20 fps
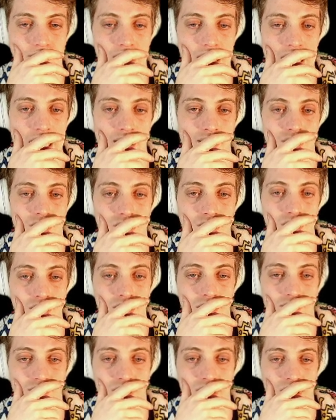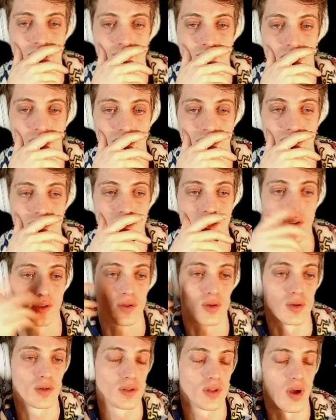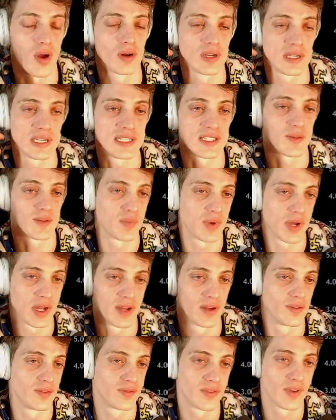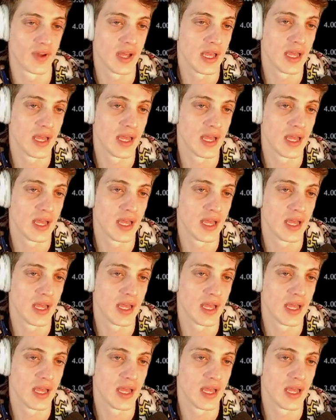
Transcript: Absolutely freaking money. So your long is above